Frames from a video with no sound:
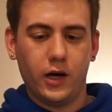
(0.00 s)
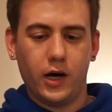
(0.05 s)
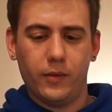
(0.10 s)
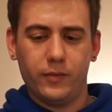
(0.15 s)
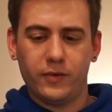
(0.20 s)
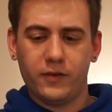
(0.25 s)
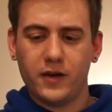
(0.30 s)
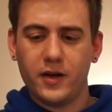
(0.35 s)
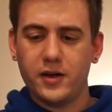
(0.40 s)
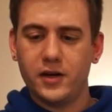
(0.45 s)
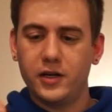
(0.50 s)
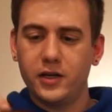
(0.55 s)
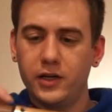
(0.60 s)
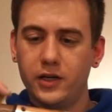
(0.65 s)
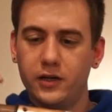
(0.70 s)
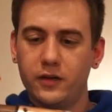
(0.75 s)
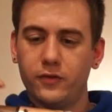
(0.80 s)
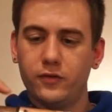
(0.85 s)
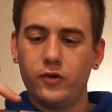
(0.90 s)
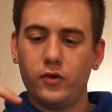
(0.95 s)
It's kind of
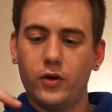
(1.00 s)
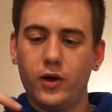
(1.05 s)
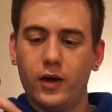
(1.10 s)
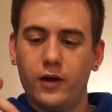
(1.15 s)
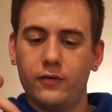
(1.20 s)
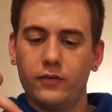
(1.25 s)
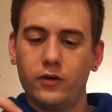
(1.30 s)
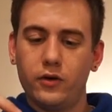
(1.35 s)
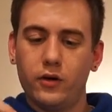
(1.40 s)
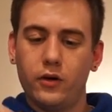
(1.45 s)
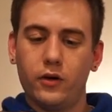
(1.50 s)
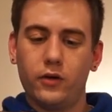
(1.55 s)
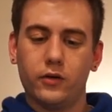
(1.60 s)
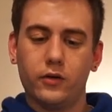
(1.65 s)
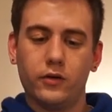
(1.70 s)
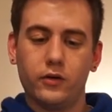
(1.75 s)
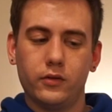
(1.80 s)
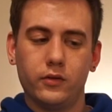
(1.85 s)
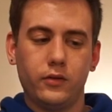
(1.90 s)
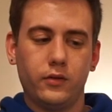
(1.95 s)
neat because you have
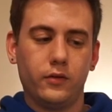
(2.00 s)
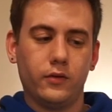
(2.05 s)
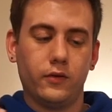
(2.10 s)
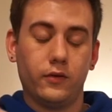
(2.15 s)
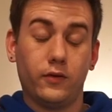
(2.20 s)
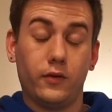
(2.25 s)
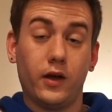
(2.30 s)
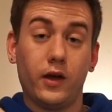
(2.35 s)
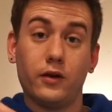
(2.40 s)
there's